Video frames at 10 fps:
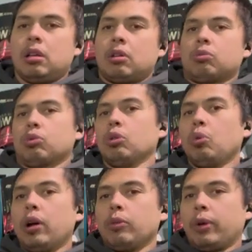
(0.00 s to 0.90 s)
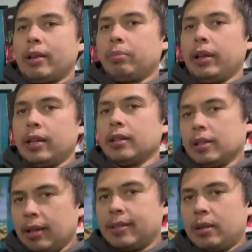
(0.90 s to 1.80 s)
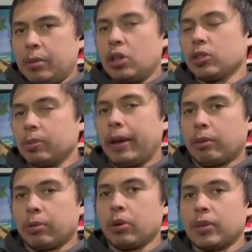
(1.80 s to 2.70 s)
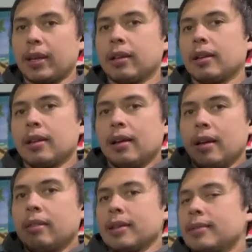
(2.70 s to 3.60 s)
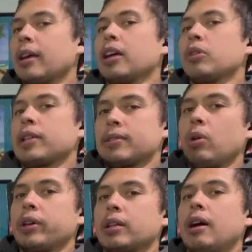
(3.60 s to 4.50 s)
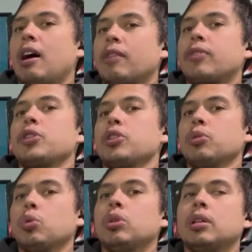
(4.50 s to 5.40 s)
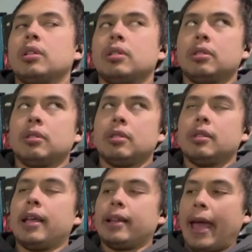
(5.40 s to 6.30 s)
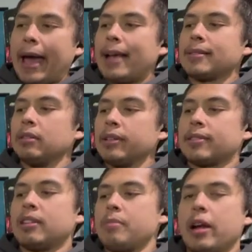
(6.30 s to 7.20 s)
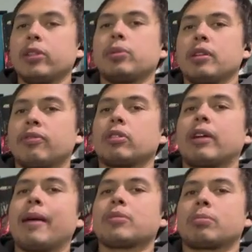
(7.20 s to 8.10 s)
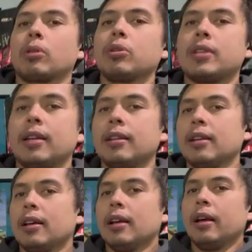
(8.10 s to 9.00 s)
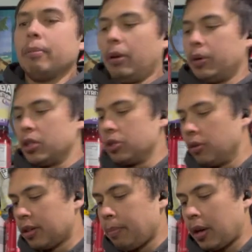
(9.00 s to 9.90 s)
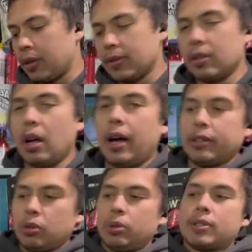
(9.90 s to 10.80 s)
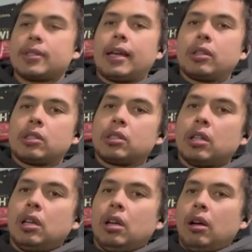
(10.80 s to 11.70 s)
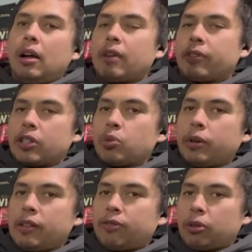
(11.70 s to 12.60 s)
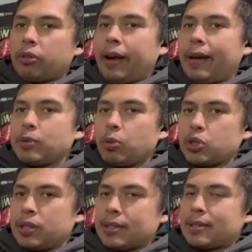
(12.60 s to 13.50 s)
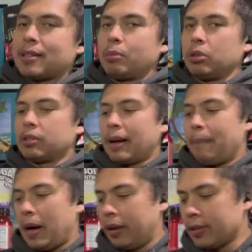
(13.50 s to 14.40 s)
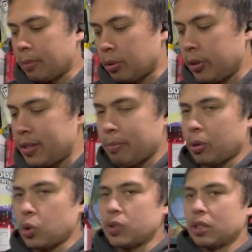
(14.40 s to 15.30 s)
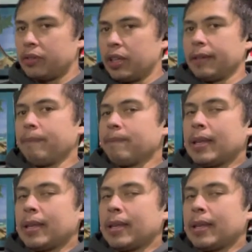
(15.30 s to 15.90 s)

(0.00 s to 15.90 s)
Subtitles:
Rule 1 Whey Blend is an amino spike protein. This thing is only going to offer you, it has a listed amount, 24 grams of protein, but when you do a comparison to On Gold Standard, offering 24 grams, which is a similar amount of protein per serving,